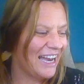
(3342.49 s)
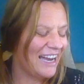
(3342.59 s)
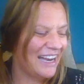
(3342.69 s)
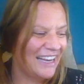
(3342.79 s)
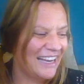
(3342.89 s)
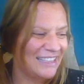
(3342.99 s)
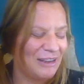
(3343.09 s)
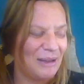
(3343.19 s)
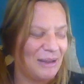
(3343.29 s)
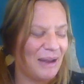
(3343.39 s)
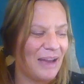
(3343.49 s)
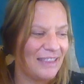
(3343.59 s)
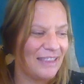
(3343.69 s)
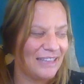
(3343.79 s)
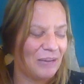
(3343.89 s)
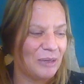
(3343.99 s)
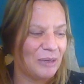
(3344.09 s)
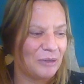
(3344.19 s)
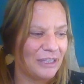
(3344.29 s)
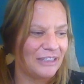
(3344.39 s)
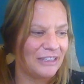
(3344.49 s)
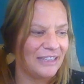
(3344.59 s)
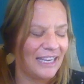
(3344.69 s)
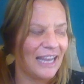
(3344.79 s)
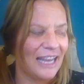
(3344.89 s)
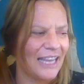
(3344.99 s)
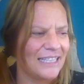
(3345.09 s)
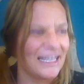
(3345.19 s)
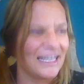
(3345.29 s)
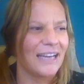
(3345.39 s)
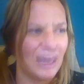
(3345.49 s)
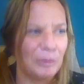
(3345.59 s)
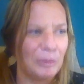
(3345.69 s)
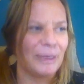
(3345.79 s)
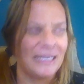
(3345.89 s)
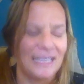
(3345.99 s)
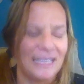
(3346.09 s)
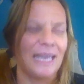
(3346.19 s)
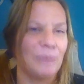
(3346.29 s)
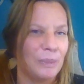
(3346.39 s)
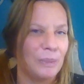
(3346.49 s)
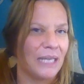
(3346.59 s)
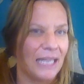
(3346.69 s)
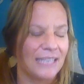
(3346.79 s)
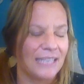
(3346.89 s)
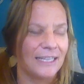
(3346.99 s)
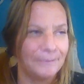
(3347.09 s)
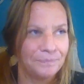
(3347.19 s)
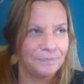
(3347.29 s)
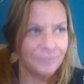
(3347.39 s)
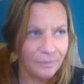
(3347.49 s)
Uh, so I, I think that'll be a really good thing. I liked that compromise. I came up with that last night,